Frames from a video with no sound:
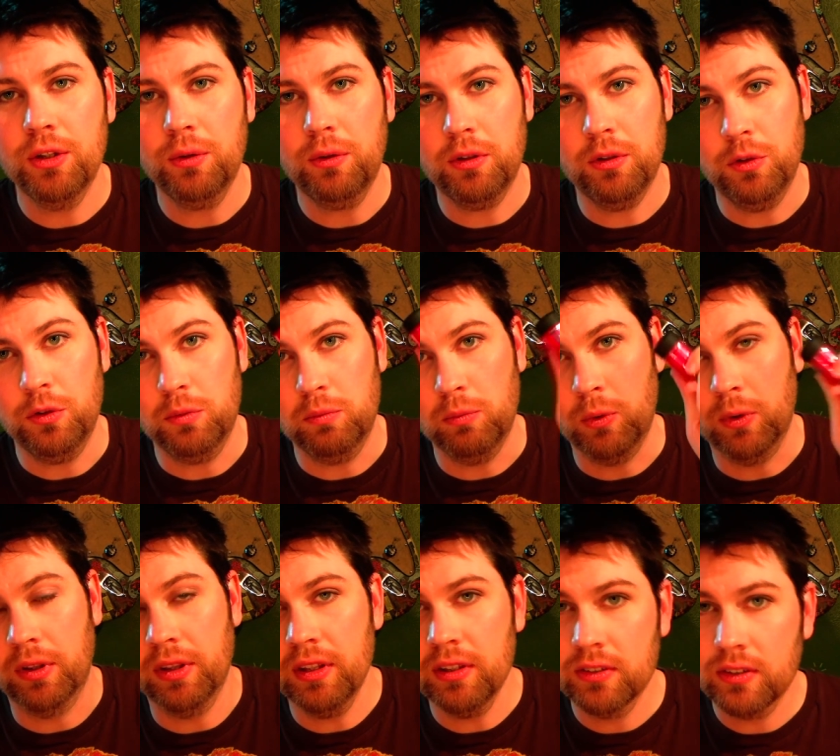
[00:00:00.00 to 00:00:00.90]
You can use
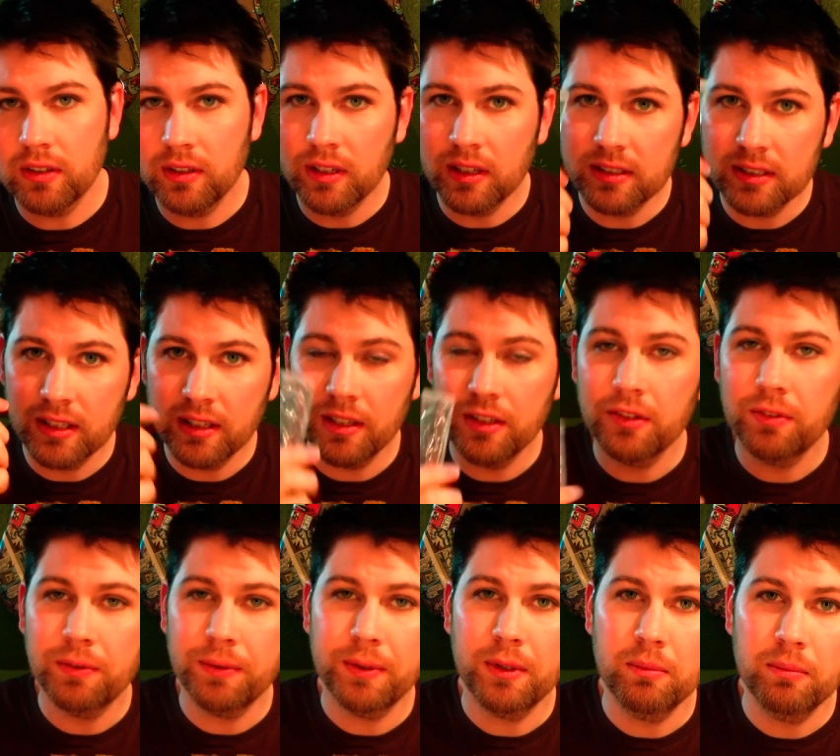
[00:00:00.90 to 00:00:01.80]
more of this and less of
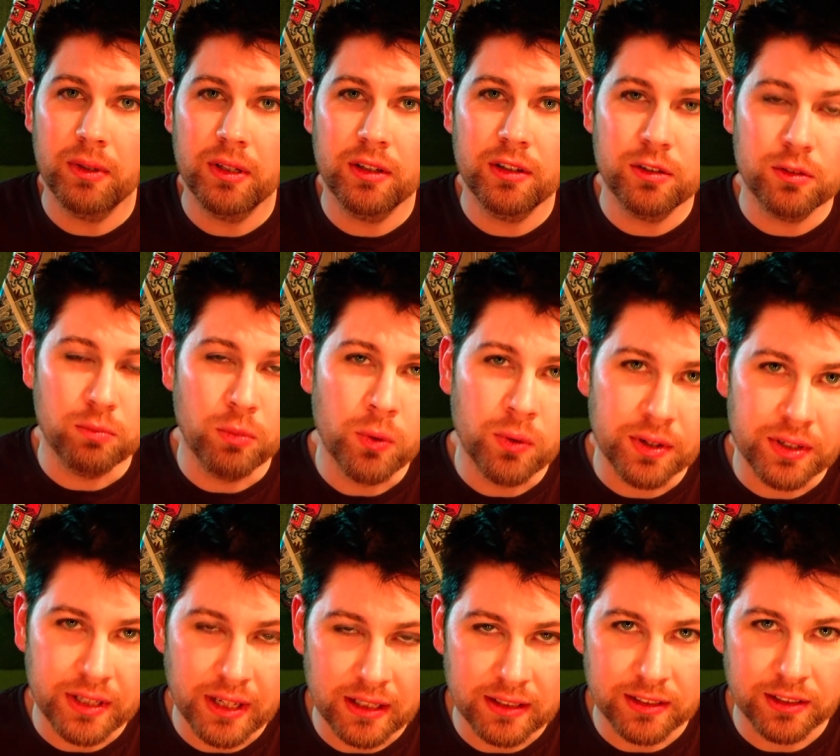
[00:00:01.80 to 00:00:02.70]
this for something that's more
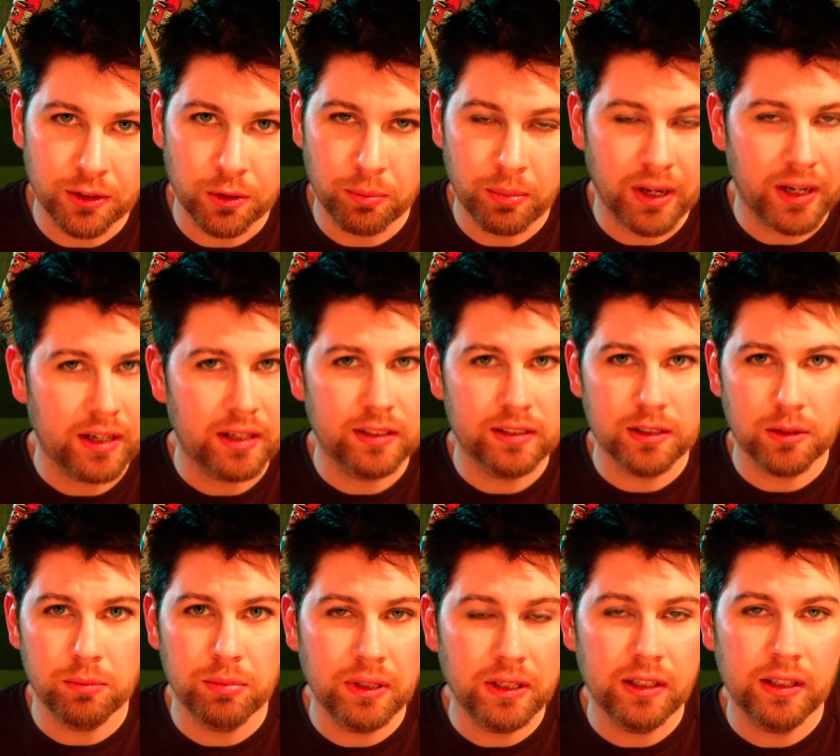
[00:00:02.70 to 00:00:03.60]
intense and opaque. It's
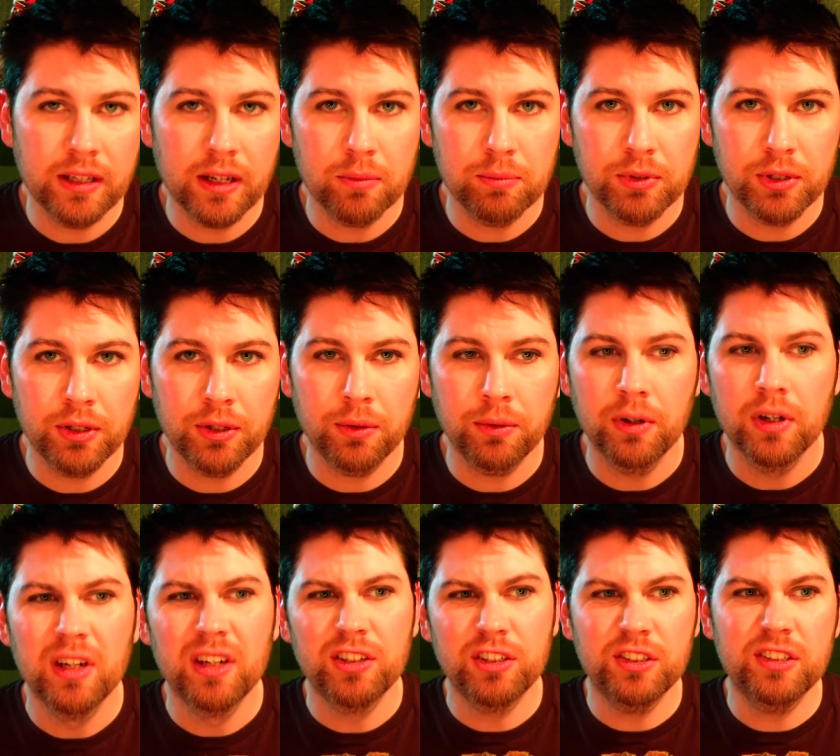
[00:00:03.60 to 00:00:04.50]
completely up to you.
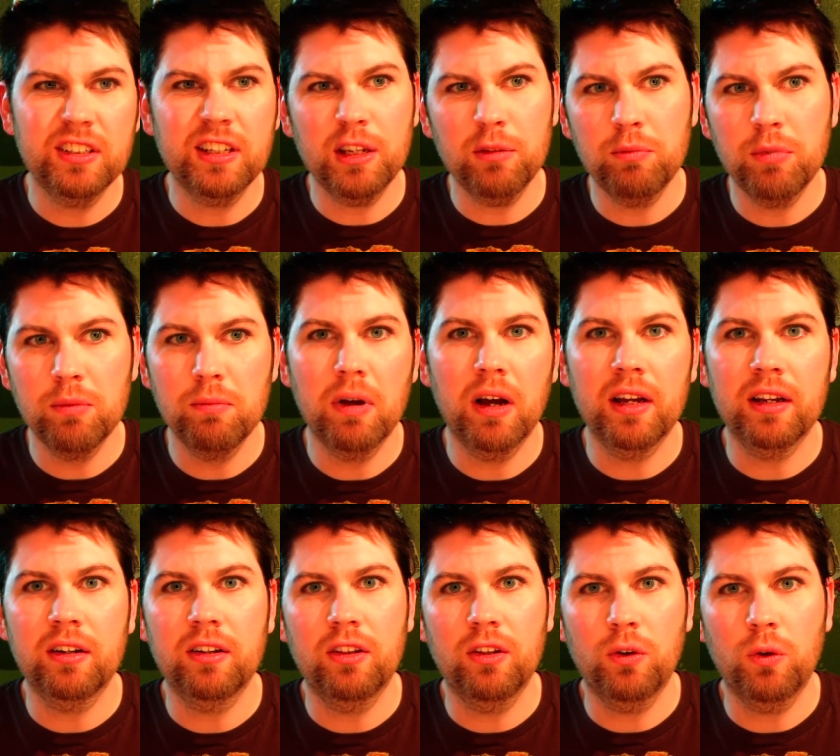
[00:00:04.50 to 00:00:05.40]
Just keep in
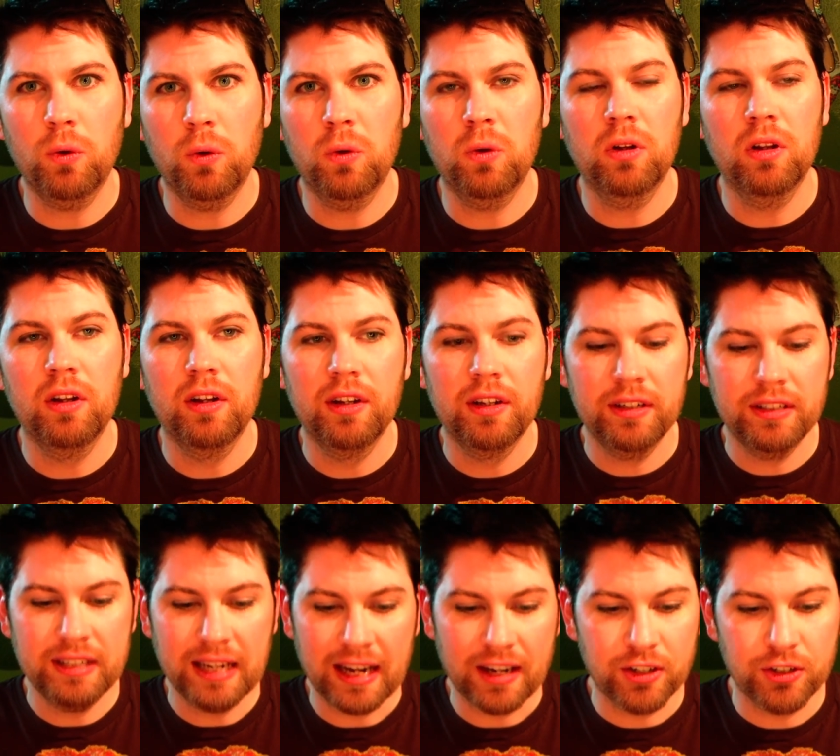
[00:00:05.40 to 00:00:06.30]
mind the whole
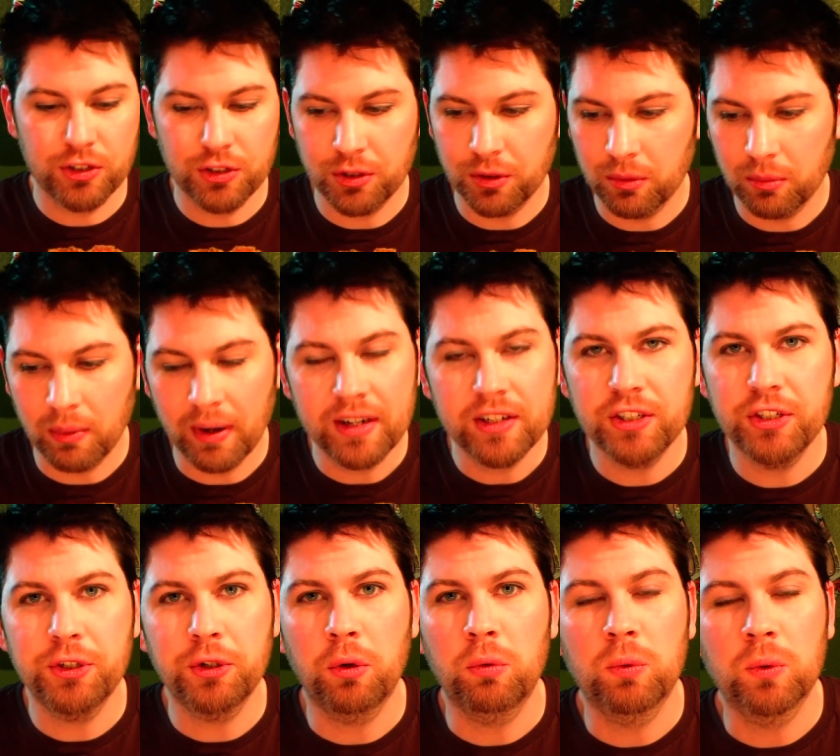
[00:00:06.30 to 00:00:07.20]
texture
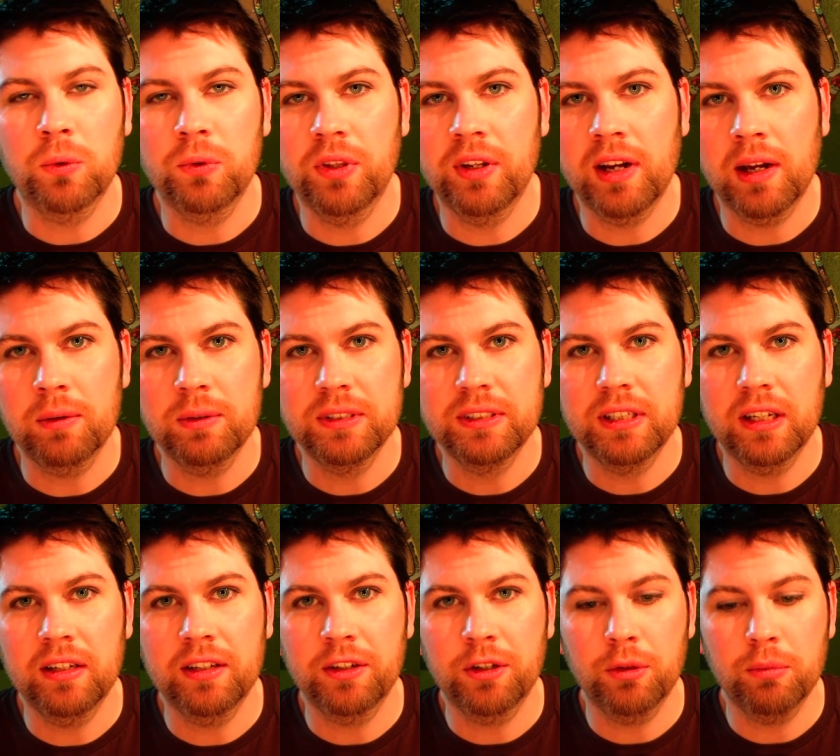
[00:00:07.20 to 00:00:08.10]
ratio rule that I was
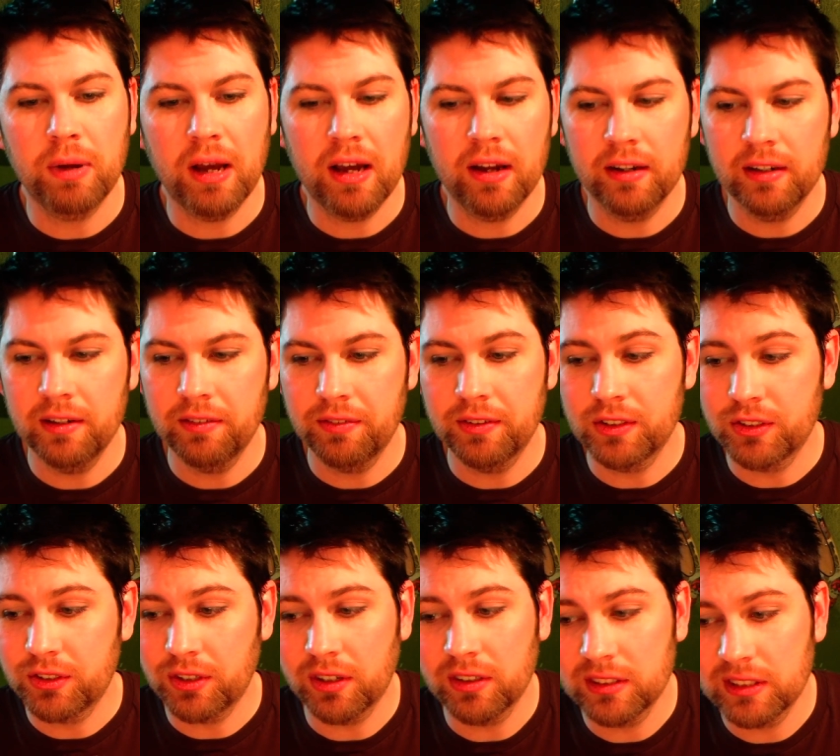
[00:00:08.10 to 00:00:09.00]
telling you about. And if
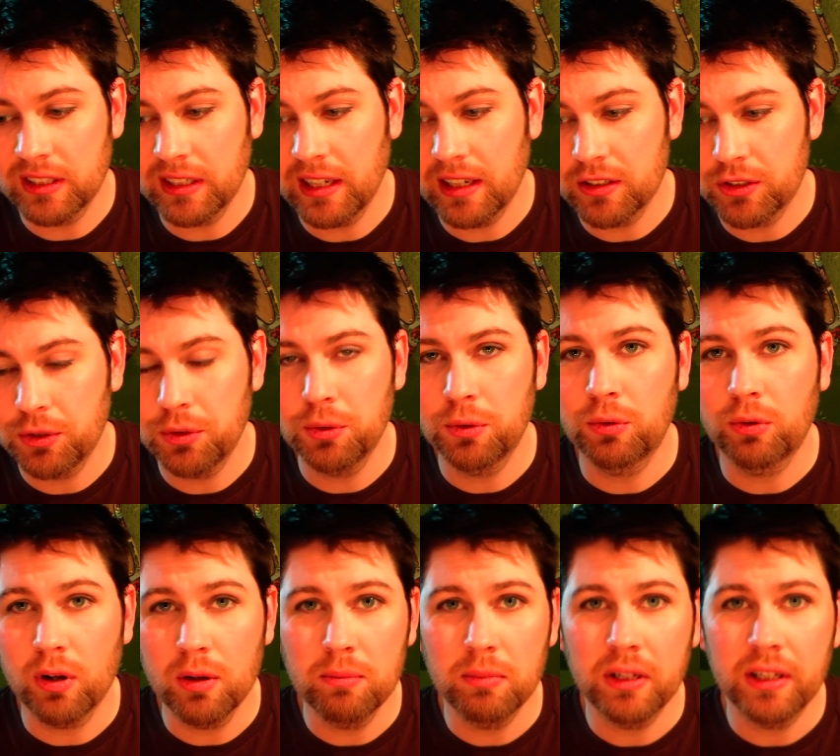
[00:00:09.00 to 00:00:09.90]
it starts to get too
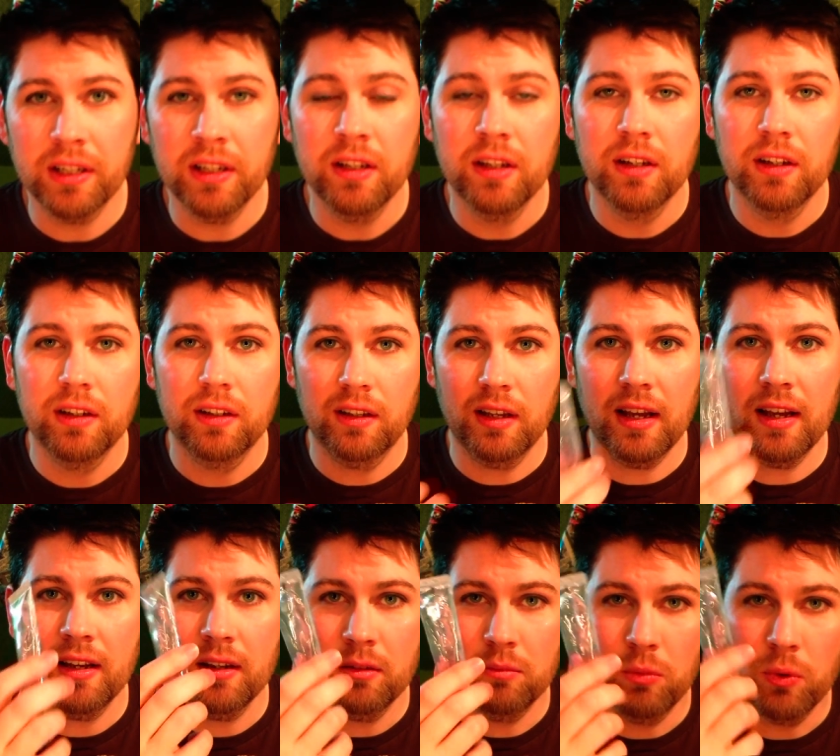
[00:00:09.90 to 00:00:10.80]
crumbly,
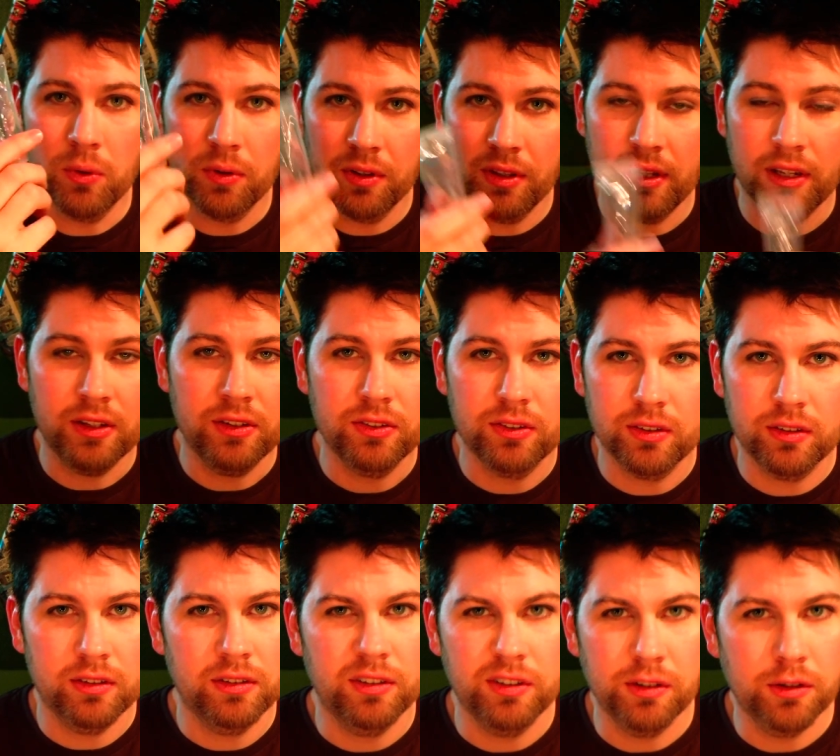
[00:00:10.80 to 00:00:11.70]
add more of this
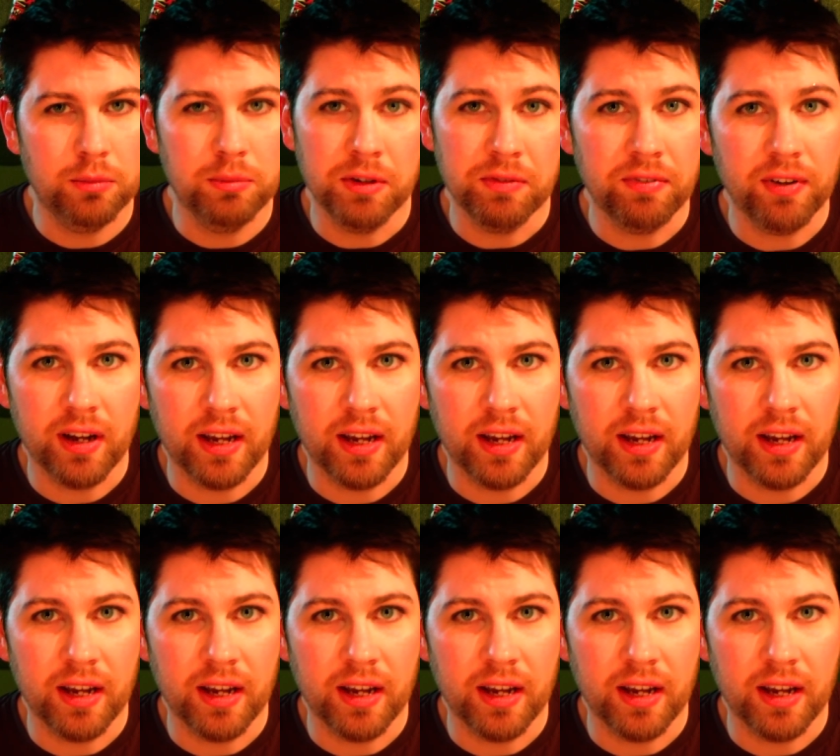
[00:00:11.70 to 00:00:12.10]
and you'll be